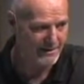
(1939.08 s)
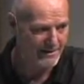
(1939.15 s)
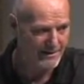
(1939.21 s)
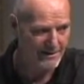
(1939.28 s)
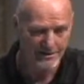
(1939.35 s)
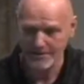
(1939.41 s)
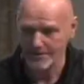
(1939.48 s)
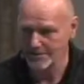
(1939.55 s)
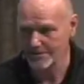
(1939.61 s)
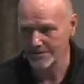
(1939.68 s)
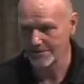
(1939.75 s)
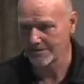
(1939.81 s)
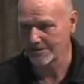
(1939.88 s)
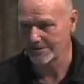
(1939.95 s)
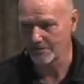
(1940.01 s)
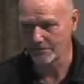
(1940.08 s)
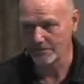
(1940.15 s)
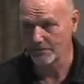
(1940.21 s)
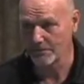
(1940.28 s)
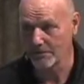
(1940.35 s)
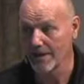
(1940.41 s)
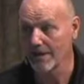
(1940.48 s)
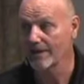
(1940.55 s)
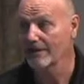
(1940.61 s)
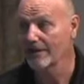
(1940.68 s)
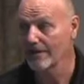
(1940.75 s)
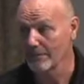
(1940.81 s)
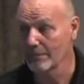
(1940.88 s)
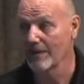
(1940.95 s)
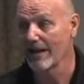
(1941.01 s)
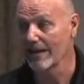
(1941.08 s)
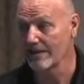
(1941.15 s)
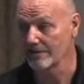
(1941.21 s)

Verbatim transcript: You know, your church isn't real big, but I